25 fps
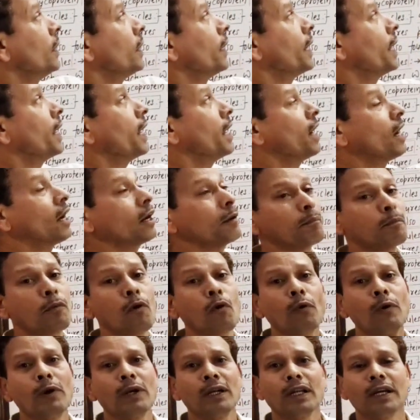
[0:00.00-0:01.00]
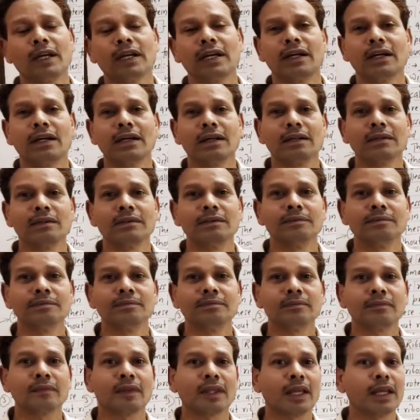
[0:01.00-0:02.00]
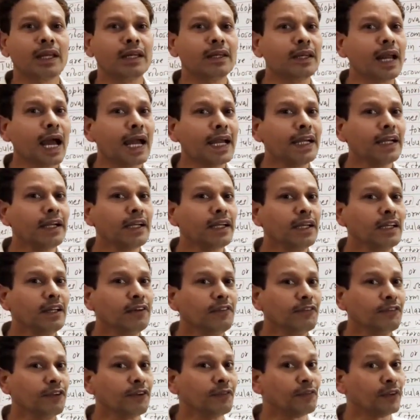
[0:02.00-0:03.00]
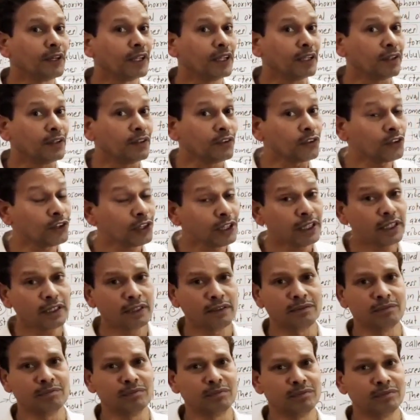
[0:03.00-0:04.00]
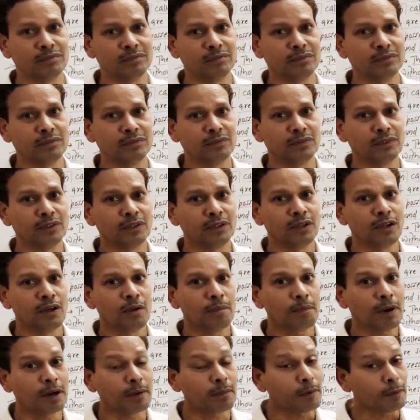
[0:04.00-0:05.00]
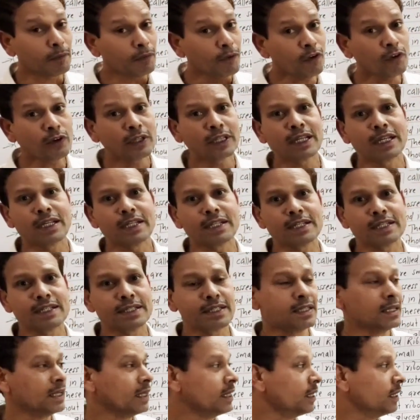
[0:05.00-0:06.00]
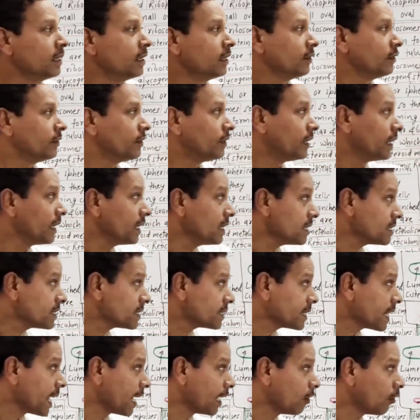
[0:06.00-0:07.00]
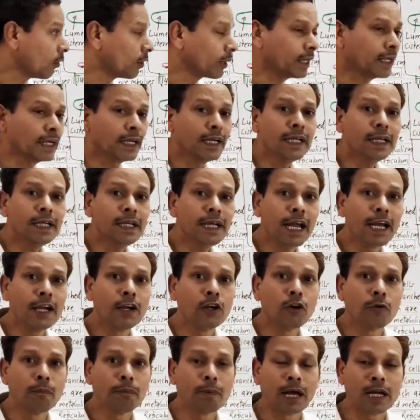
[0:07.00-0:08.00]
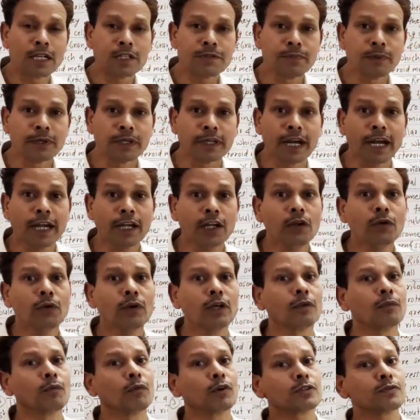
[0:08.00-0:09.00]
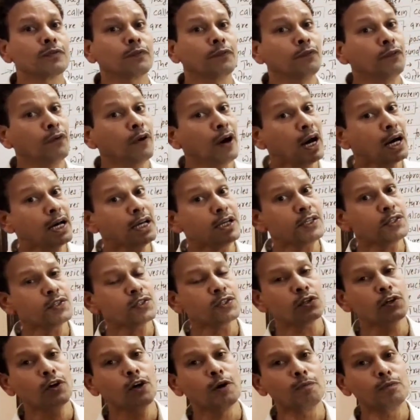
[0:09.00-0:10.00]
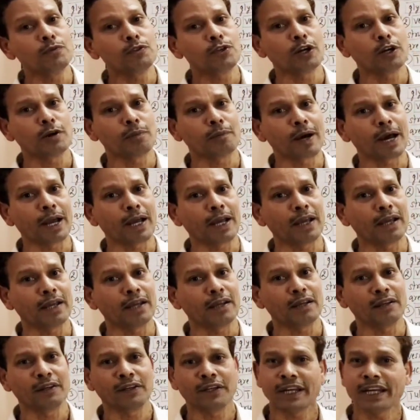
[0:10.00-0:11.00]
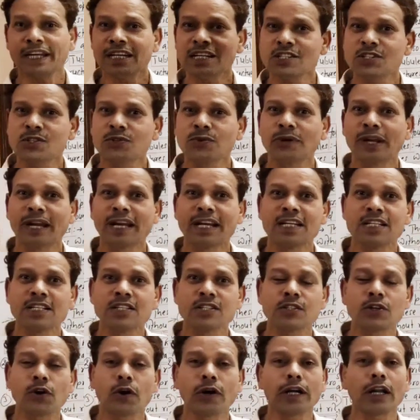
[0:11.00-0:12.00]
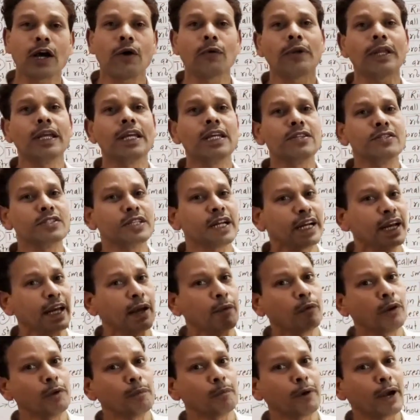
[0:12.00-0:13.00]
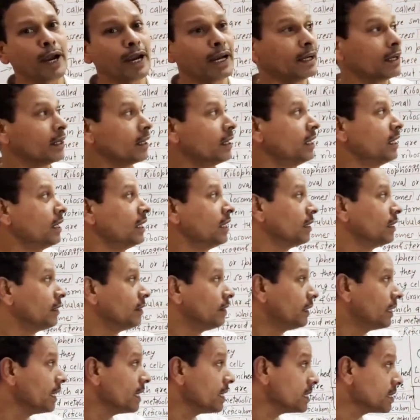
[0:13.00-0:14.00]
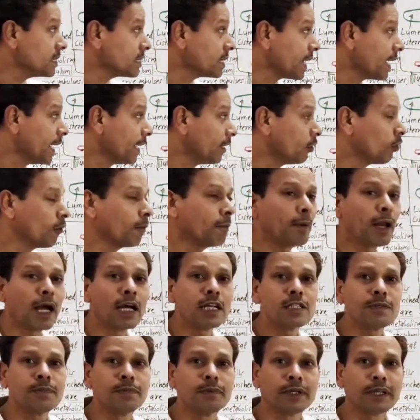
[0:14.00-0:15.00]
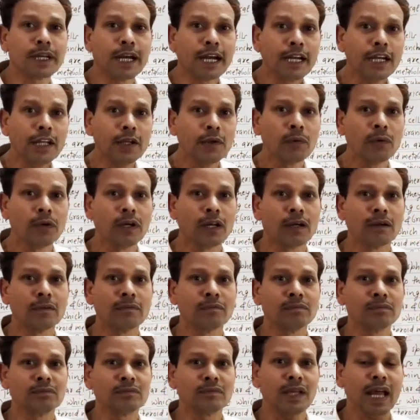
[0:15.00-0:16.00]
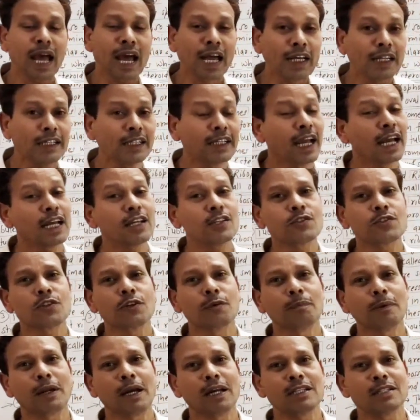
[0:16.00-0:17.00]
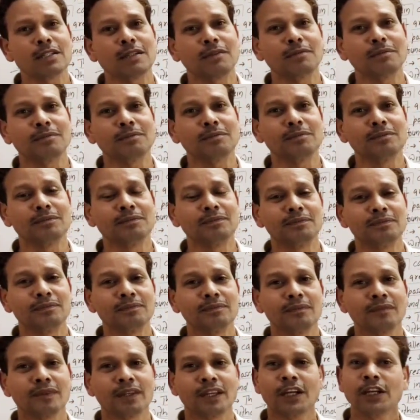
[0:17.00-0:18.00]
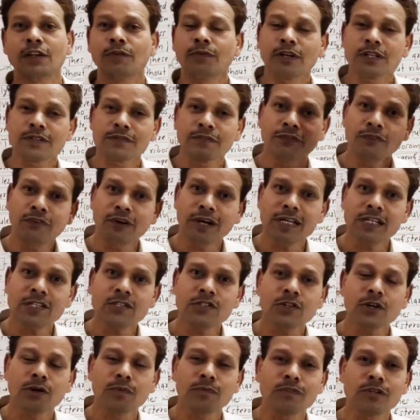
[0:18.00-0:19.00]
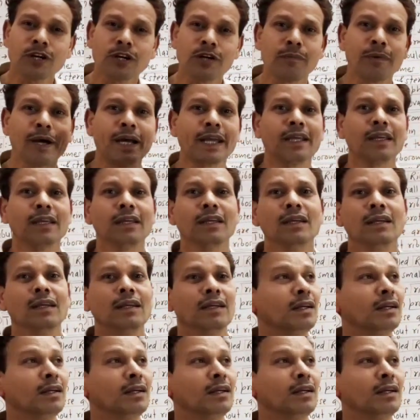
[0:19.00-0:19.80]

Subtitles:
K.R. Porter in 1953. But before this, this cell organelle endoplasmic reticulum was first observed by NEET students, note down each and every point. This endoplasmic reticulum, ergastoplasm, it was first observed by